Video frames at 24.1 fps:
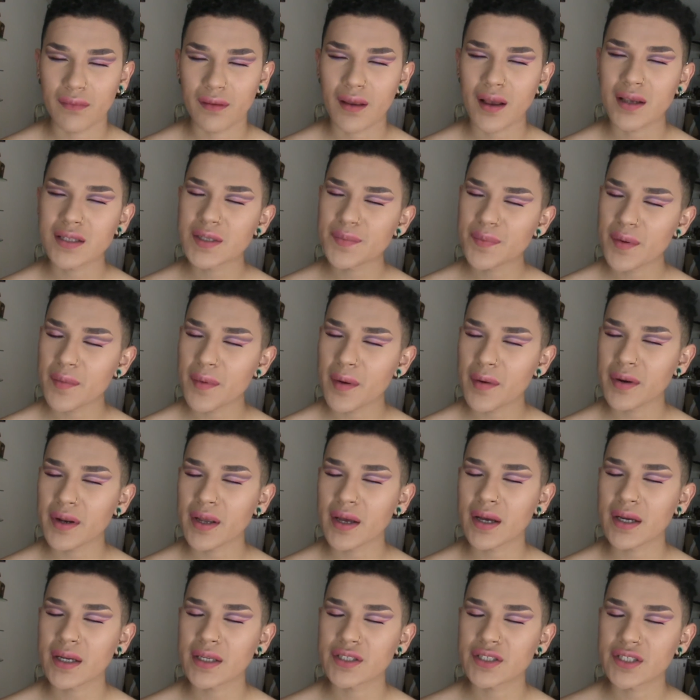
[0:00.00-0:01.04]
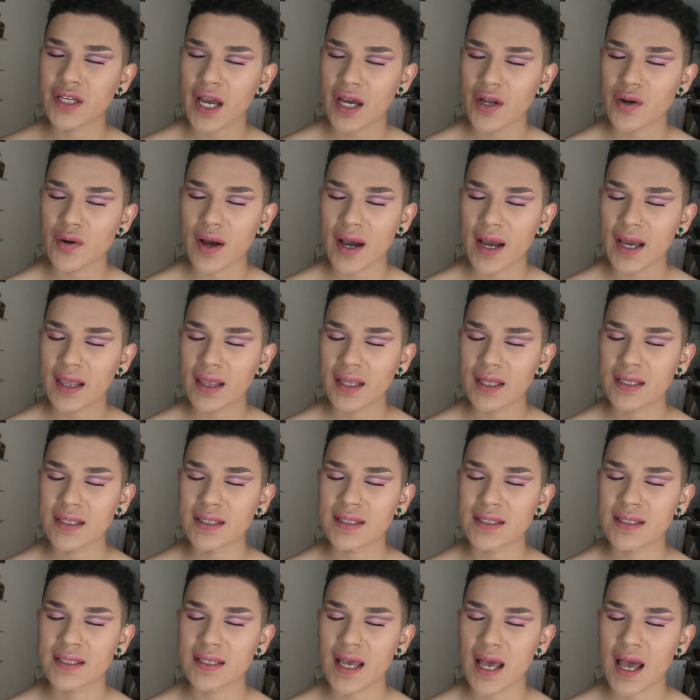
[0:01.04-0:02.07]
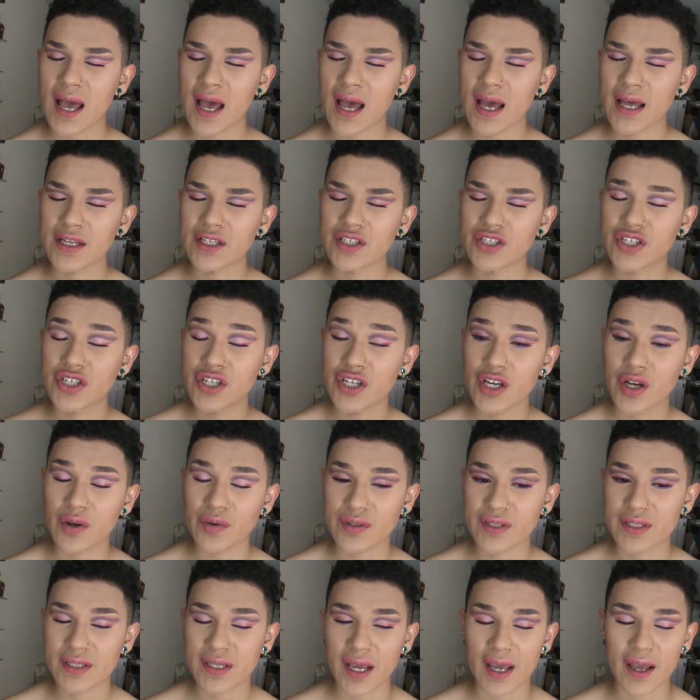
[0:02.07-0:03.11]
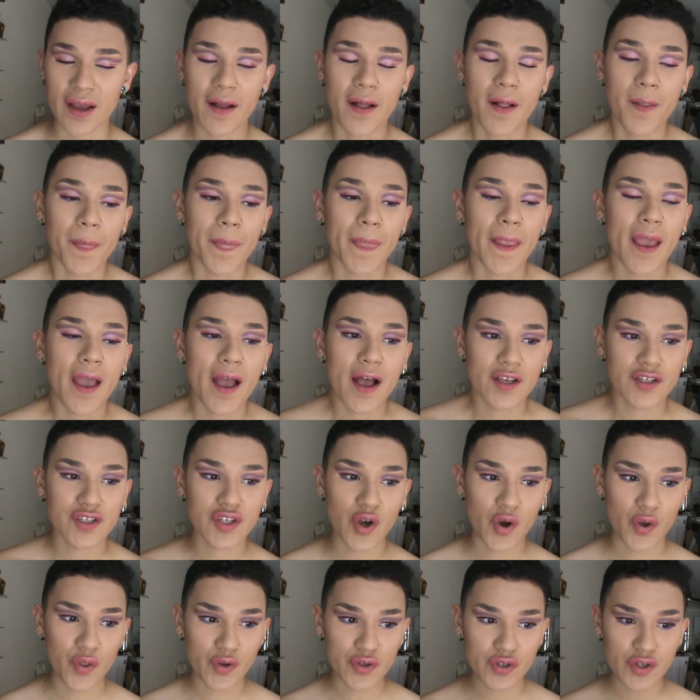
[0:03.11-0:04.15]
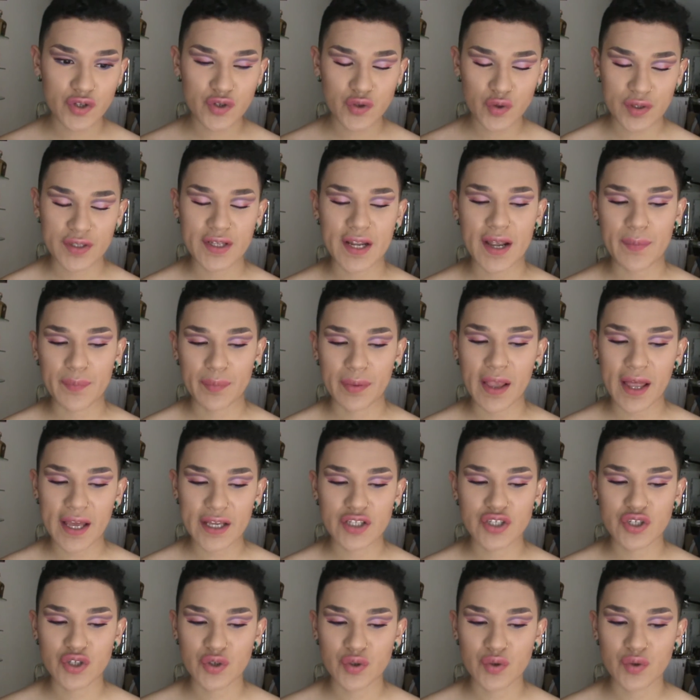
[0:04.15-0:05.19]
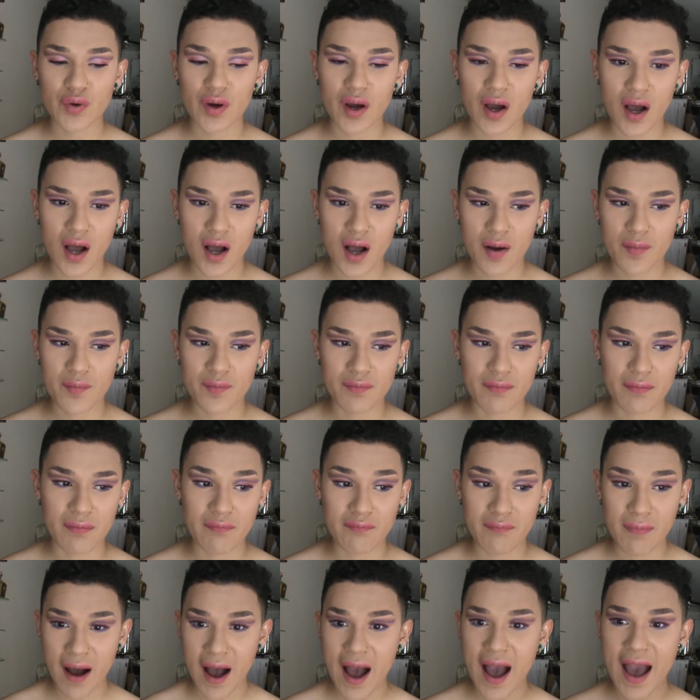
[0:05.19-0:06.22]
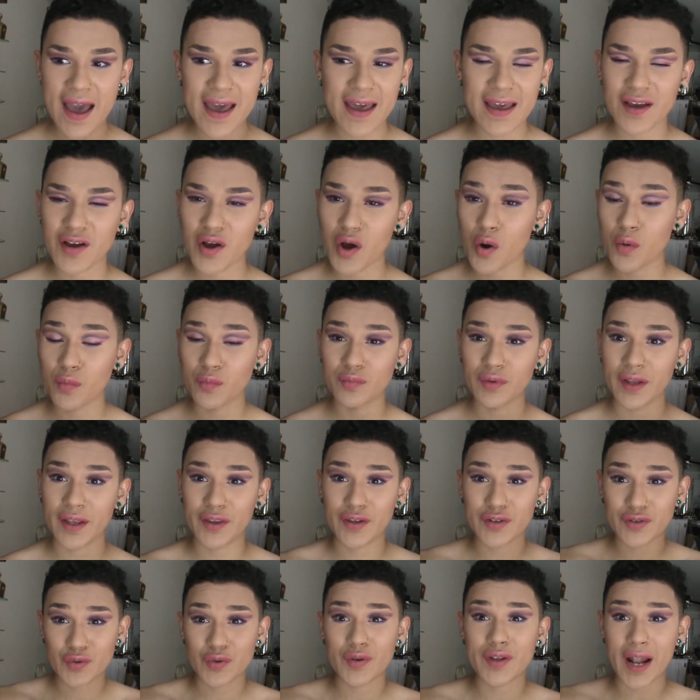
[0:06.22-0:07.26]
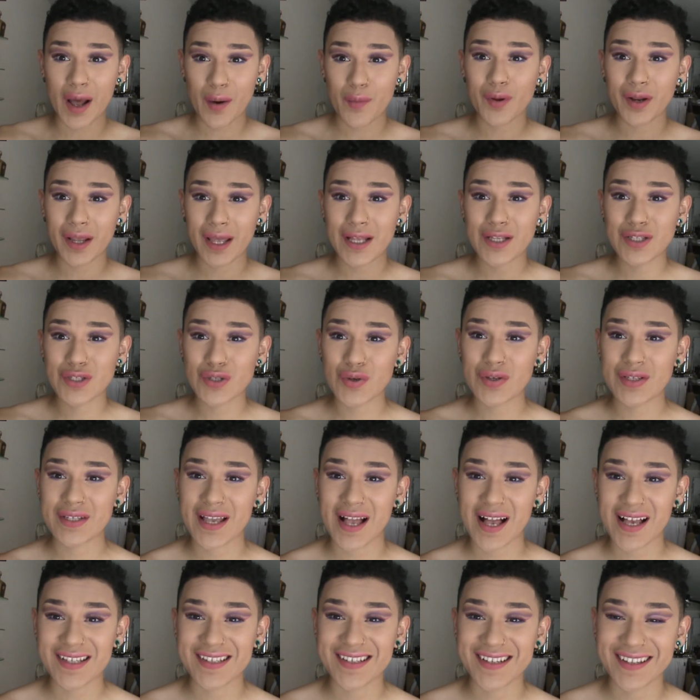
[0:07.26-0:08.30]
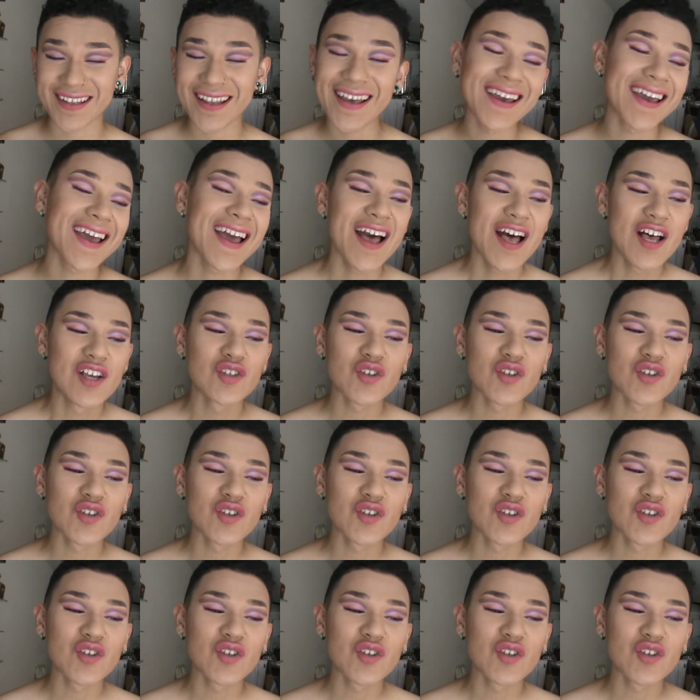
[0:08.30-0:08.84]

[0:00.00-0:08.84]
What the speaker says: Channel Islands, and Chico State. So those are the schools that I applied to. My home, like the school that I want to get to, is Cal State LA.